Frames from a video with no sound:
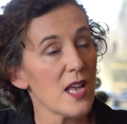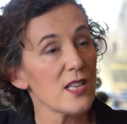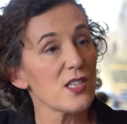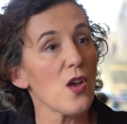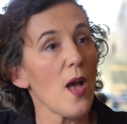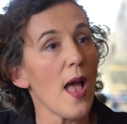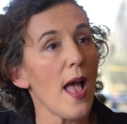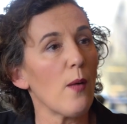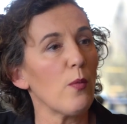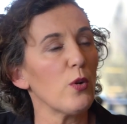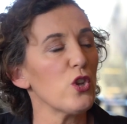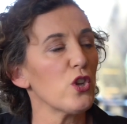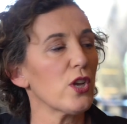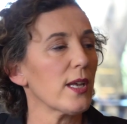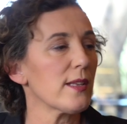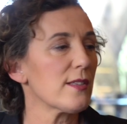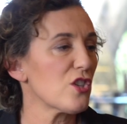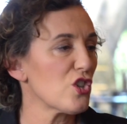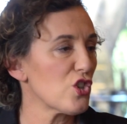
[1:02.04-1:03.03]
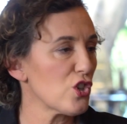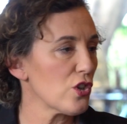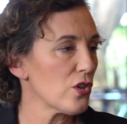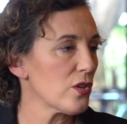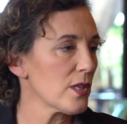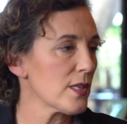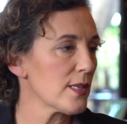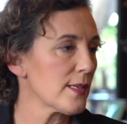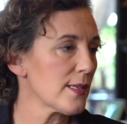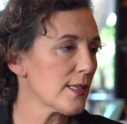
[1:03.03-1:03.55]
So how will you get
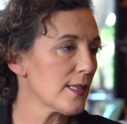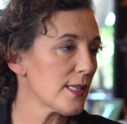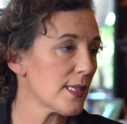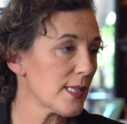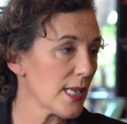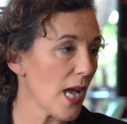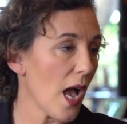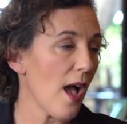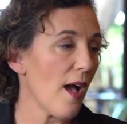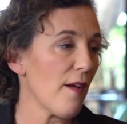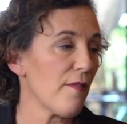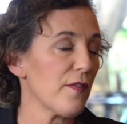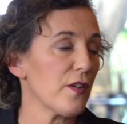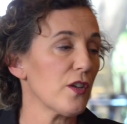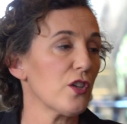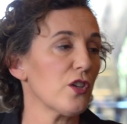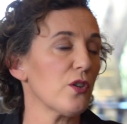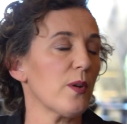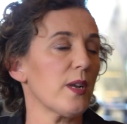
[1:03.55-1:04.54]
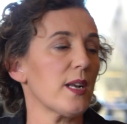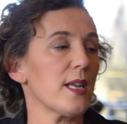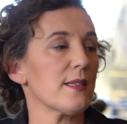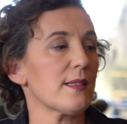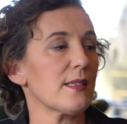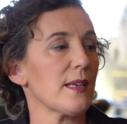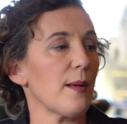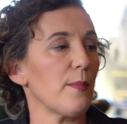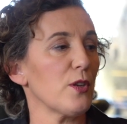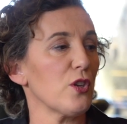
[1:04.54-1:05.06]
students and staff at
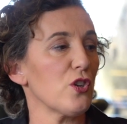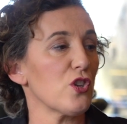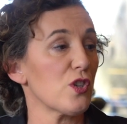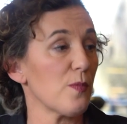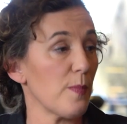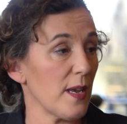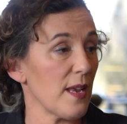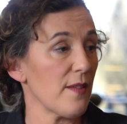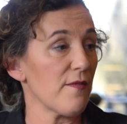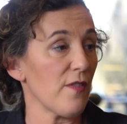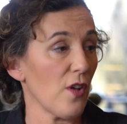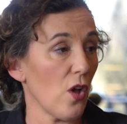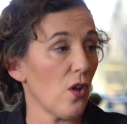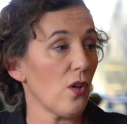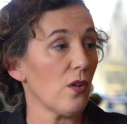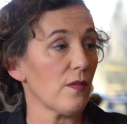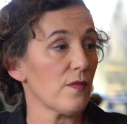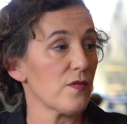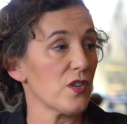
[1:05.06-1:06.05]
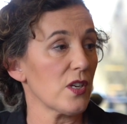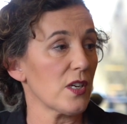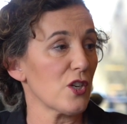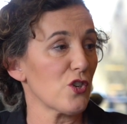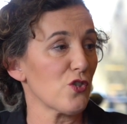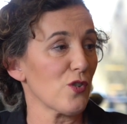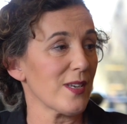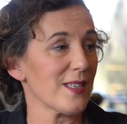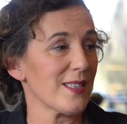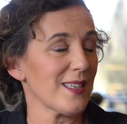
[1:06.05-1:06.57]
UNSW to be involved in
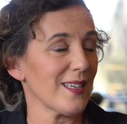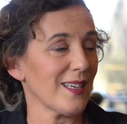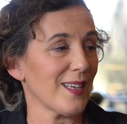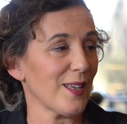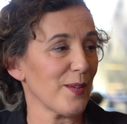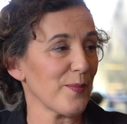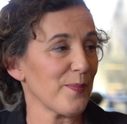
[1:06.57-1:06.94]
addressing it?